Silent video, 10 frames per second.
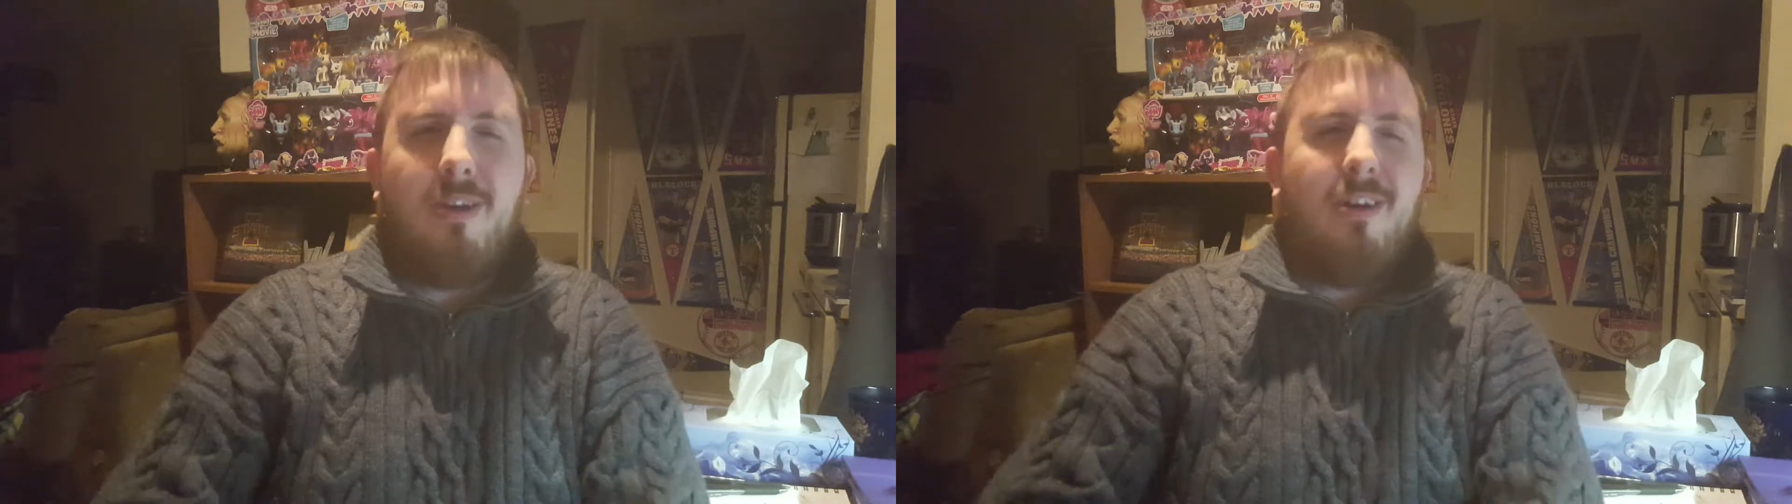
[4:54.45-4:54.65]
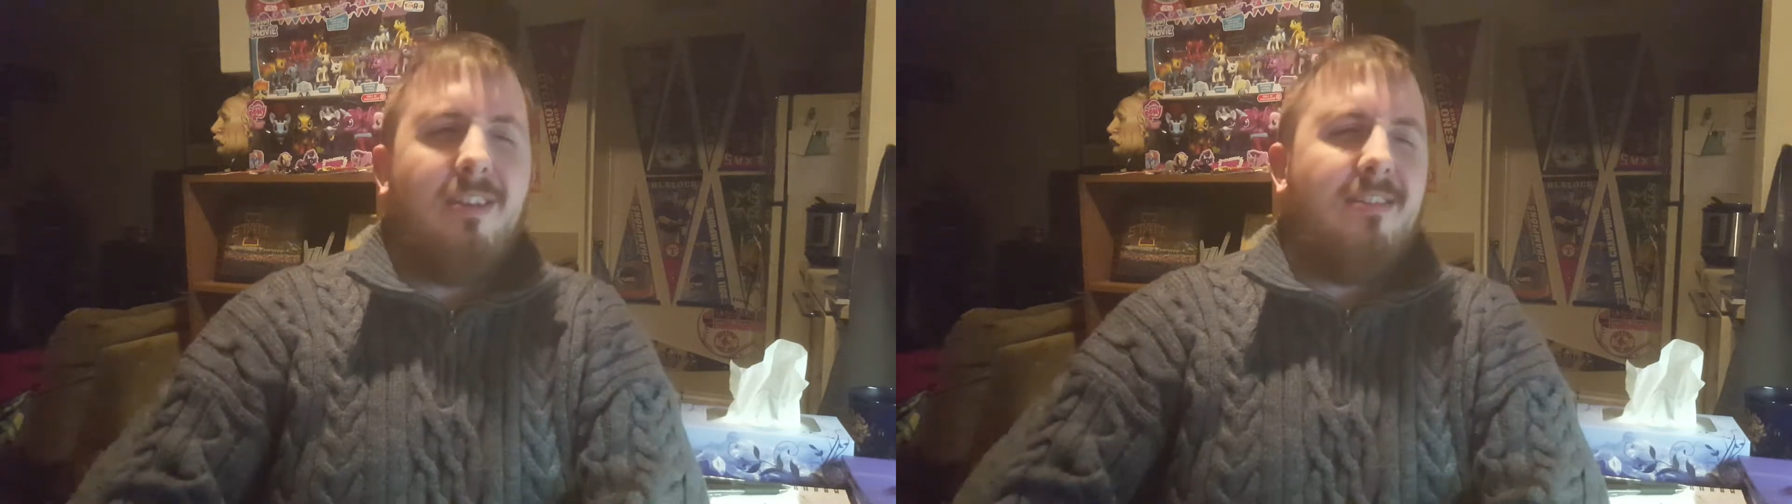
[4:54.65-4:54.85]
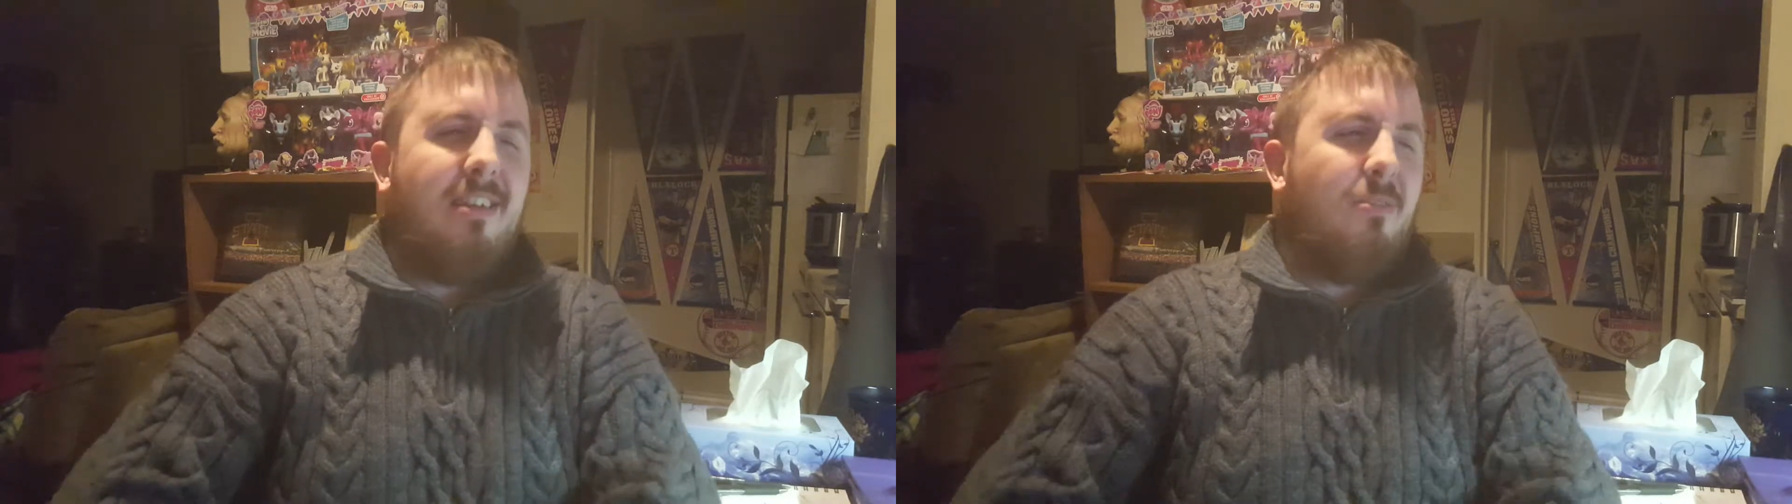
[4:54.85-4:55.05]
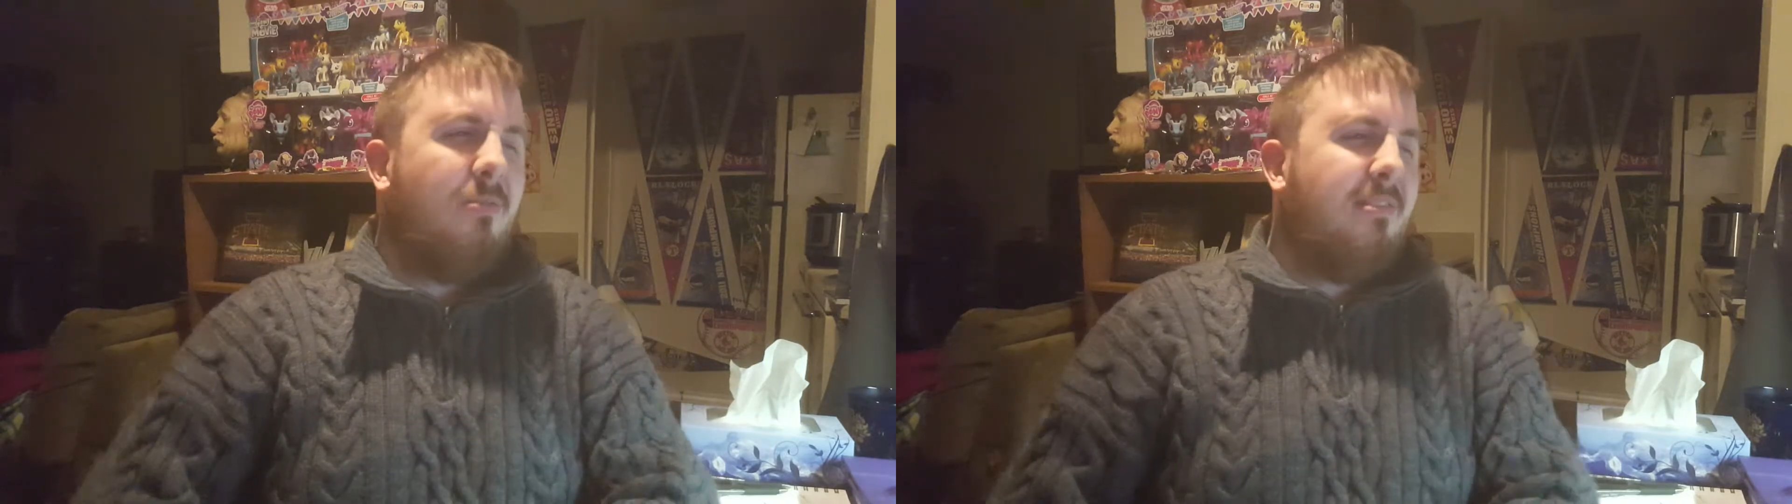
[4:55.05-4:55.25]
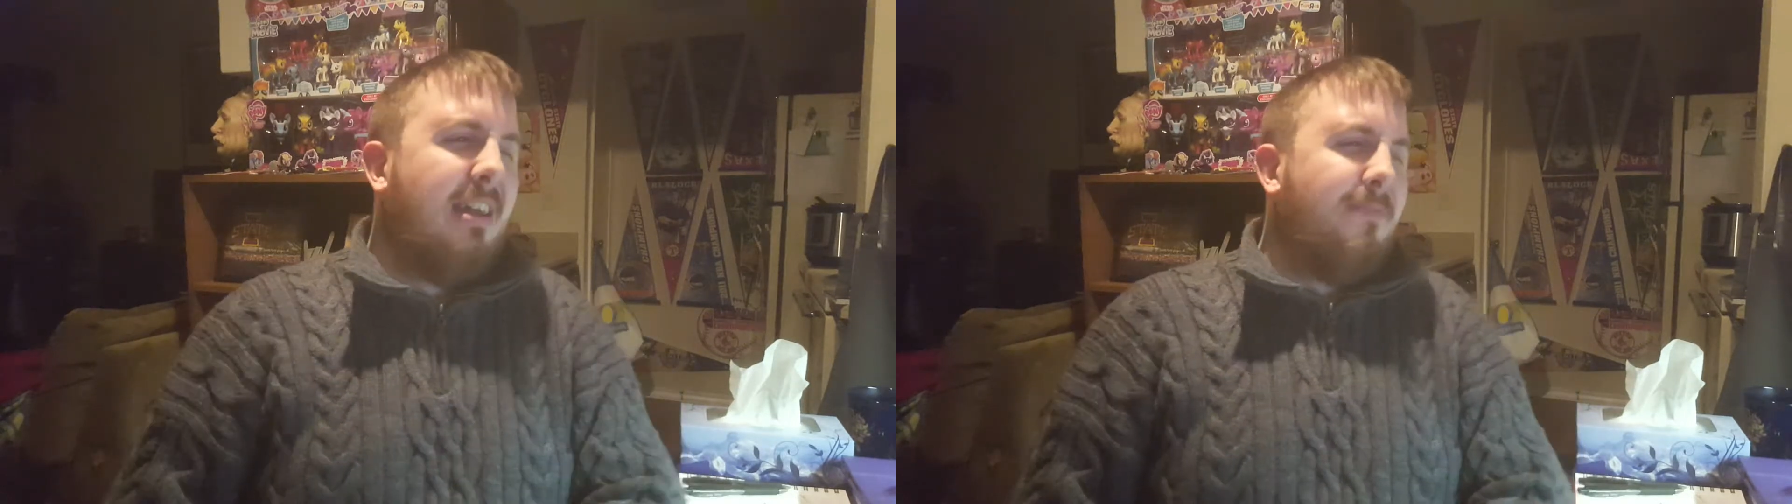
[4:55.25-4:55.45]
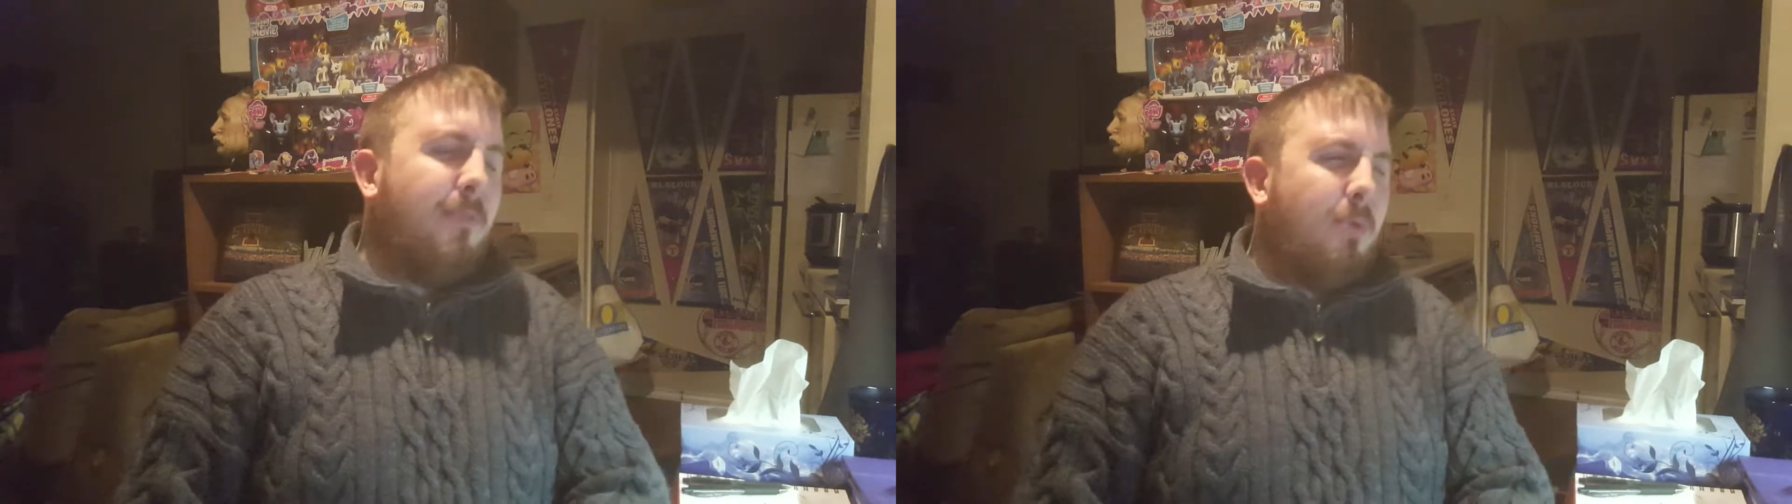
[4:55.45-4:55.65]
and all this other stuff,